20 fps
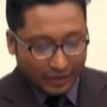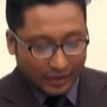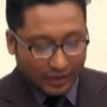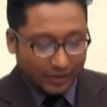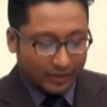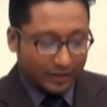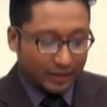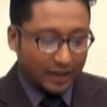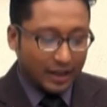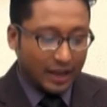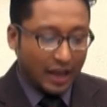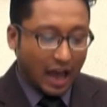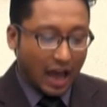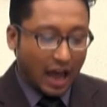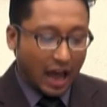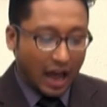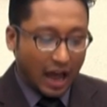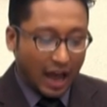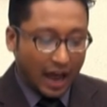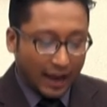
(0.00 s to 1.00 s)
She is the
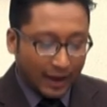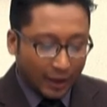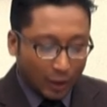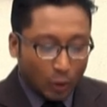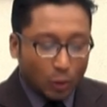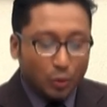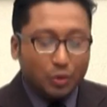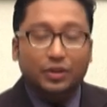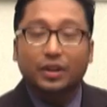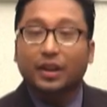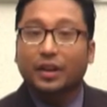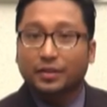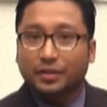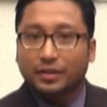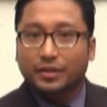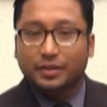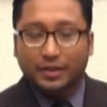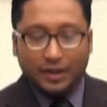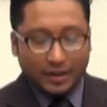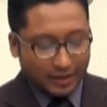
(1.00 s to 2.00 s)
ILO's
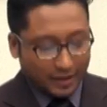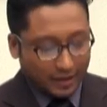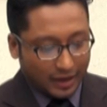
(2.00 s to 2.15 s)
Assistant